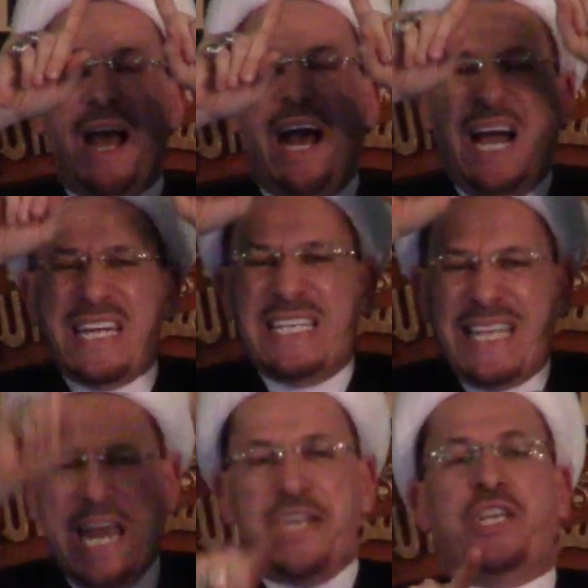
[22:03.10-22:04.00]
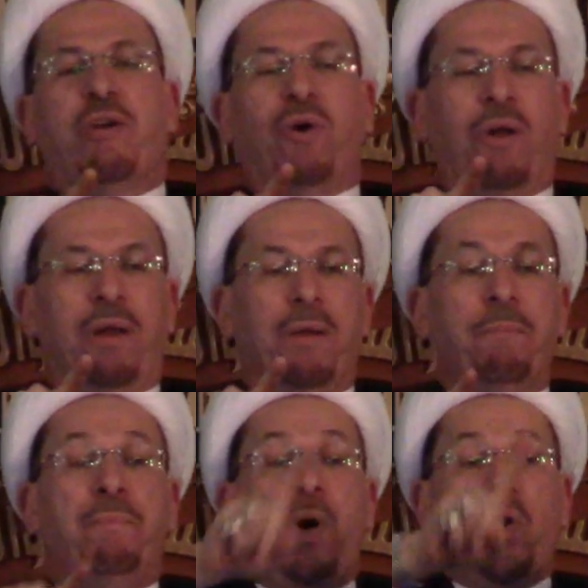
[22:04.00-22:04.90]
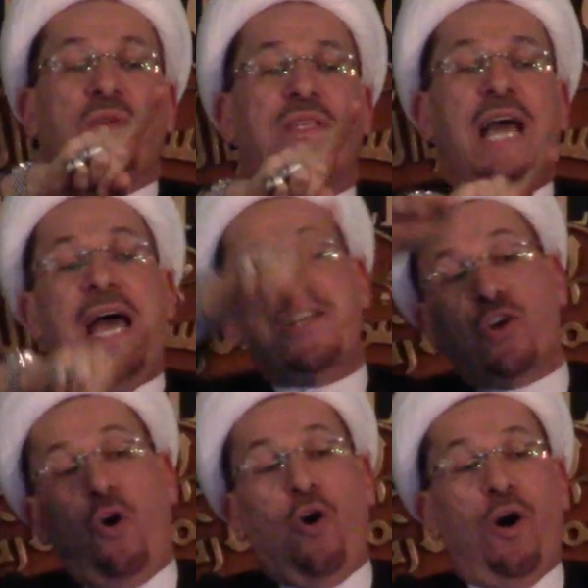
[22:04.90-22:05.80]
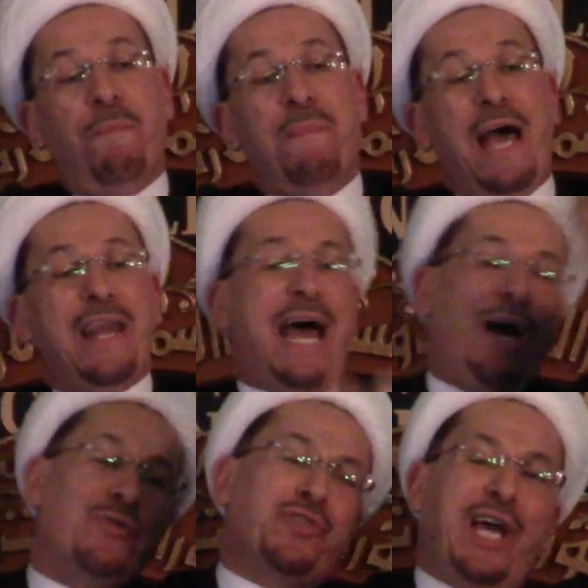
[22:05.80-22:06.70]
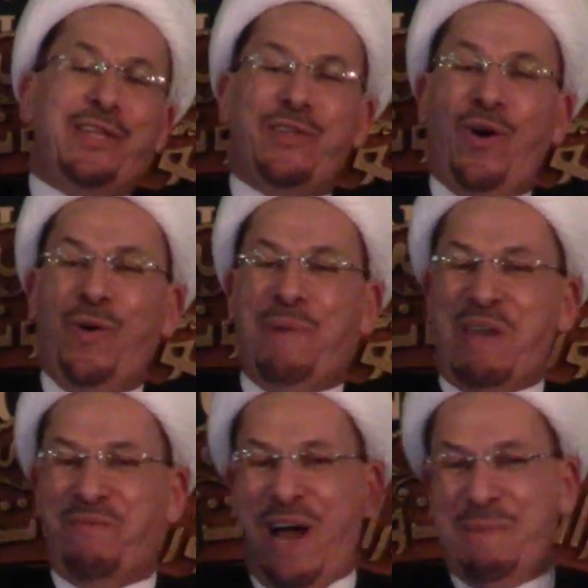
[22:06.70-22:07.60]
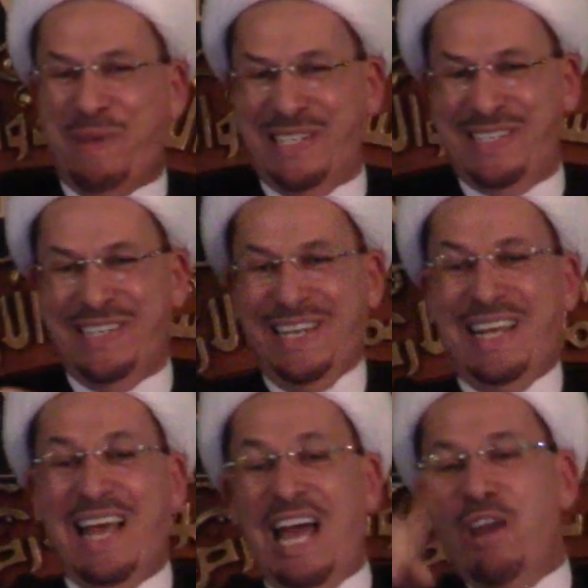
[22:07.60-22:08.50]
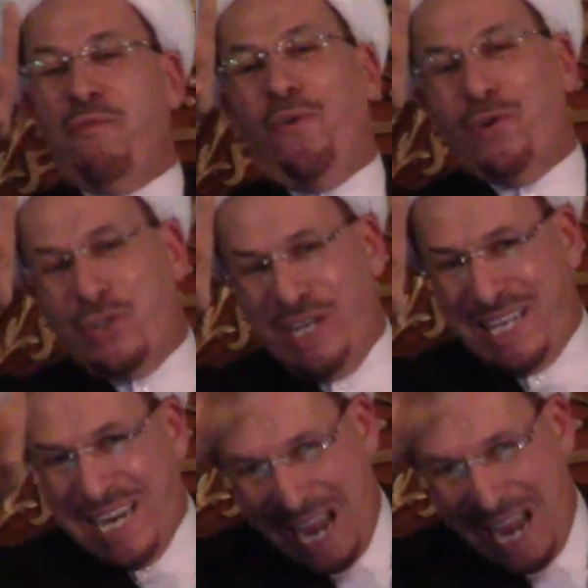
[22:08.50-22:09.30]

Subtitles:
identical both at home and outside the home environment. Unfortunately,